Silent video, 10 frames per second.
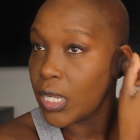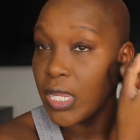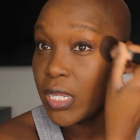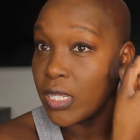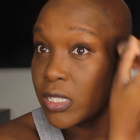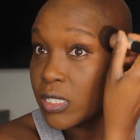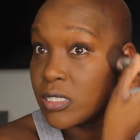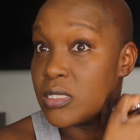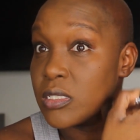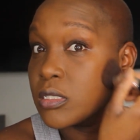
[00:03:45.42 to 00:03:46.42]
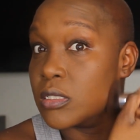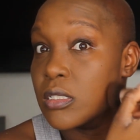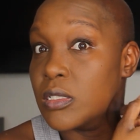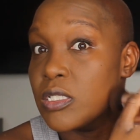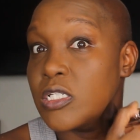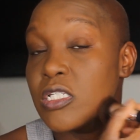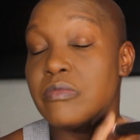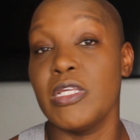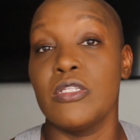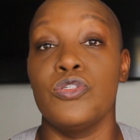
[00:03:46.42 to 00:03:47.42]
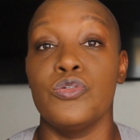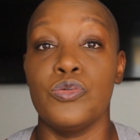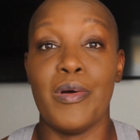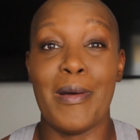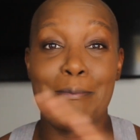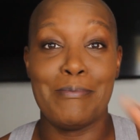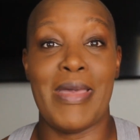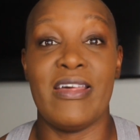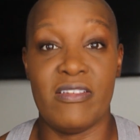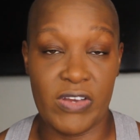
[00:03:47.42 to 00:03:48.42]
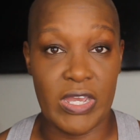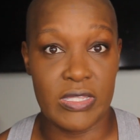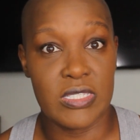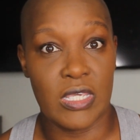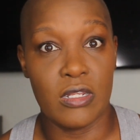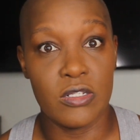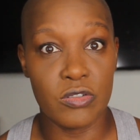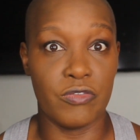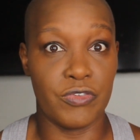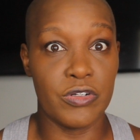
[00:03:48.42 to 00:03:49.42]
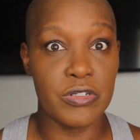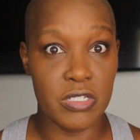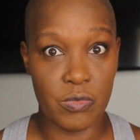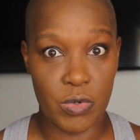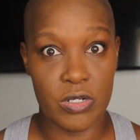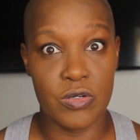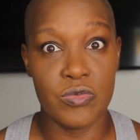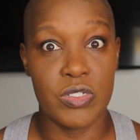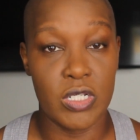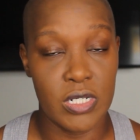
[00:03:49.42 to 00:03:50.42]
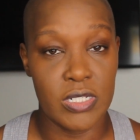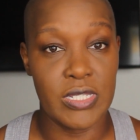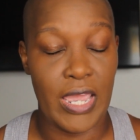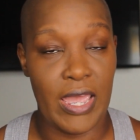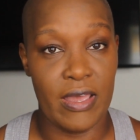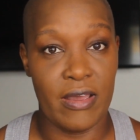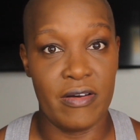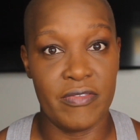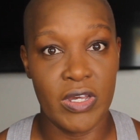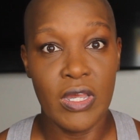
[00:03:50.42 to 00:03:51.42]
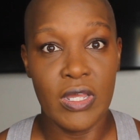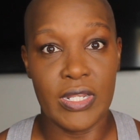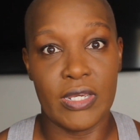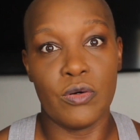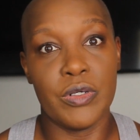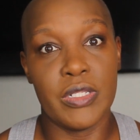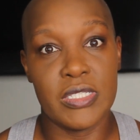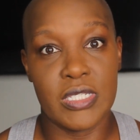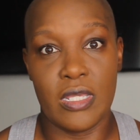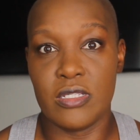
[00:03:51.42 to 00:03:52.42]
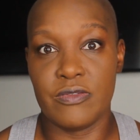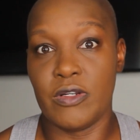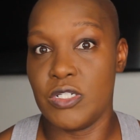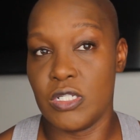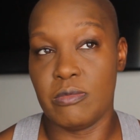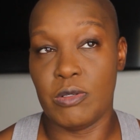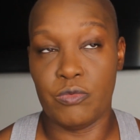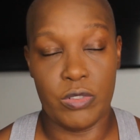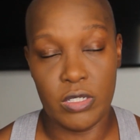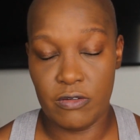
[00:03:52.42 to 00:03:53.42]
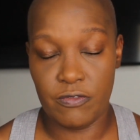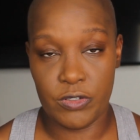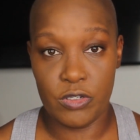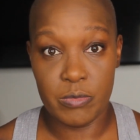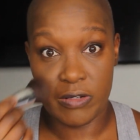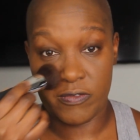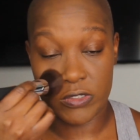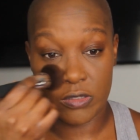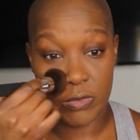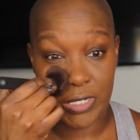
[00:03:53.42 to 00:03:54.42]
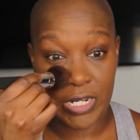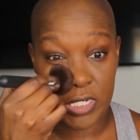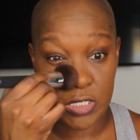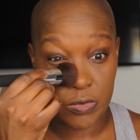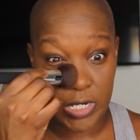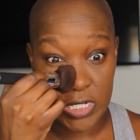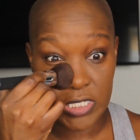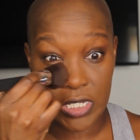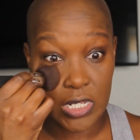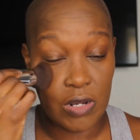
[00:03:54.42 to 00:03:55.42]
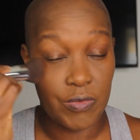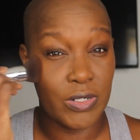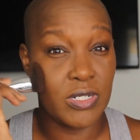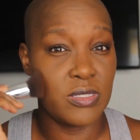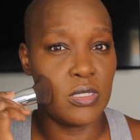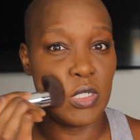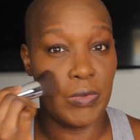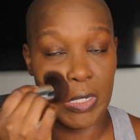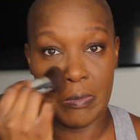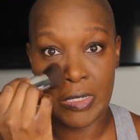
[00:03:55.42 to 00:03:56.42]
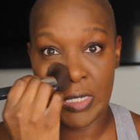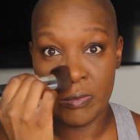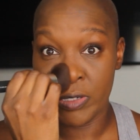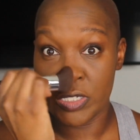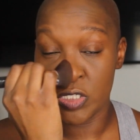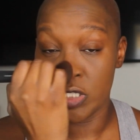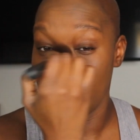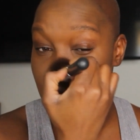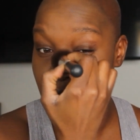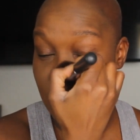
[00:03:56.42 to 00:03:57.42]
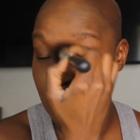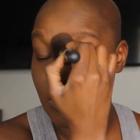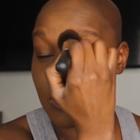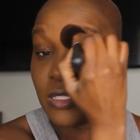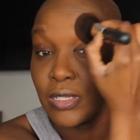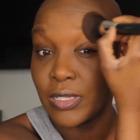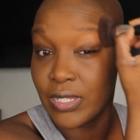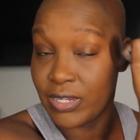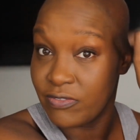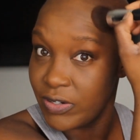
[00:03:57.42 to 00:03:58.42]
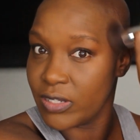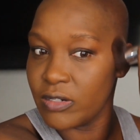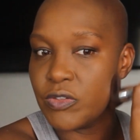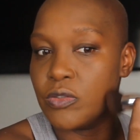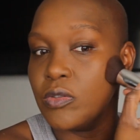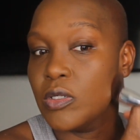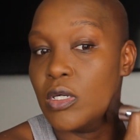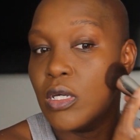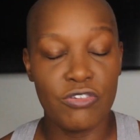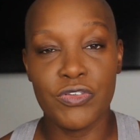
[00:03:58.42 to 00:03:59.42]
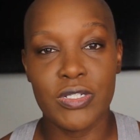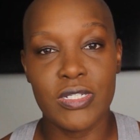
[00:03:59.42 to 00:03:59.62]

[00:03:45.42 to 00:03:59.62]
and she's meant to mattify the skin. So if you're someone who does have like oily skin, this foundation is going to be really good for you. But for someone that has dry skin, I wouldn't necessarily recommend it, because she will suck the life out of you. So for the